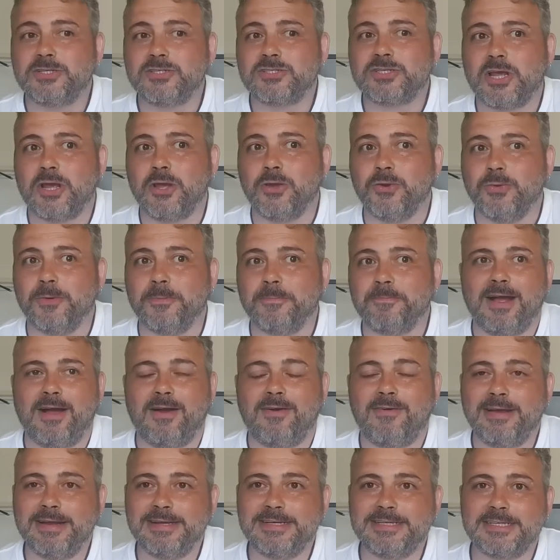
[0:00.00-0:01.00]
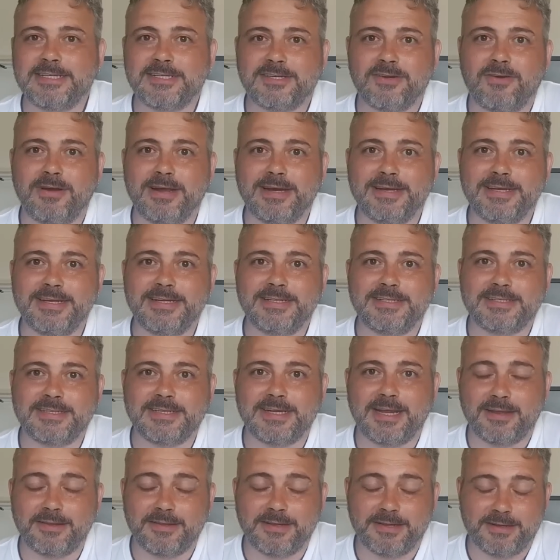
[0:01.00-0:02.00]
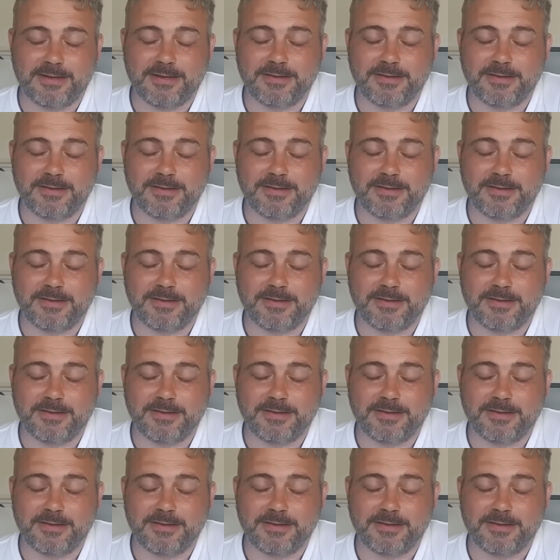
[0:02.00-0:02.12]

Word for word: So I decided, uh,